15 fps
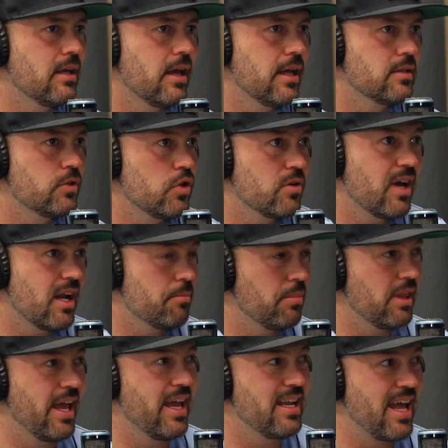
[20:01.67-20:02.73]
And so you got to
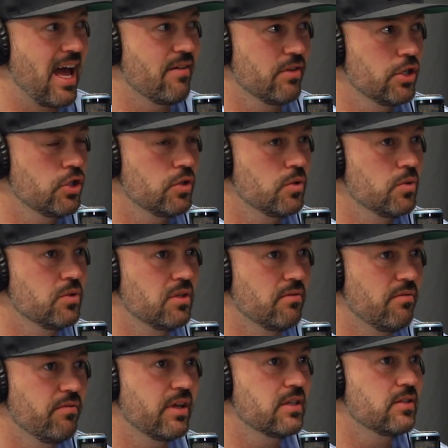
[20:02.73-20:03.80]
plan to have issues and
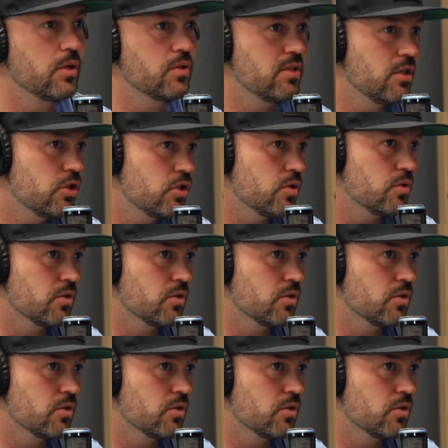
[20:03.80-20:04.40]
fix those issues.